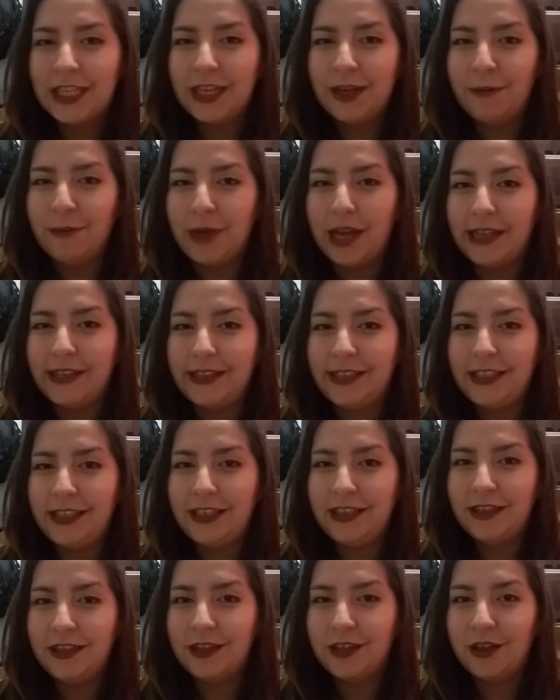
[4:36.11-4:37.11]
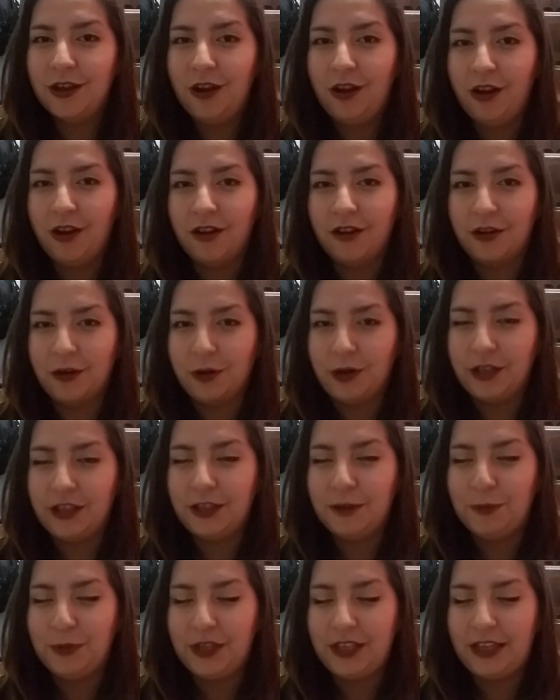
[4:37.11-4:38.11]
My teeth are going
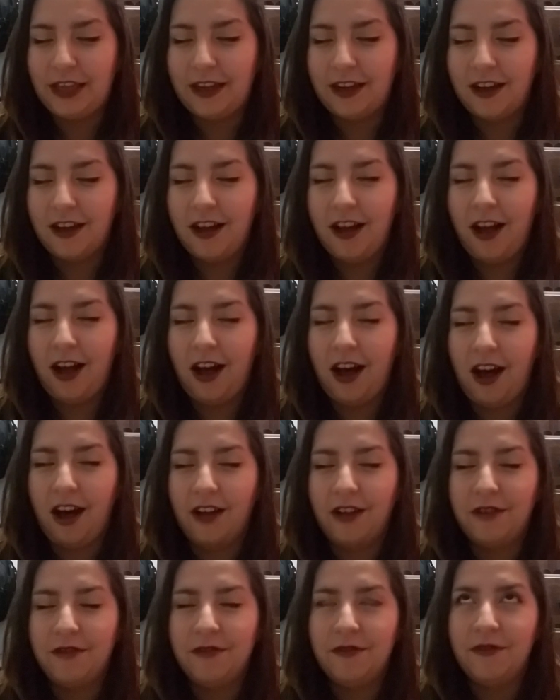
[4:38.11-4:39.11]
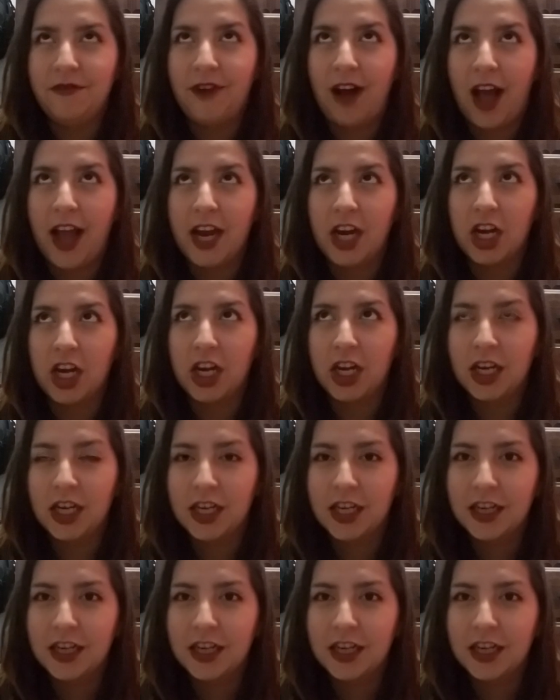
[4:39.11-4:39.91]
to be on fire.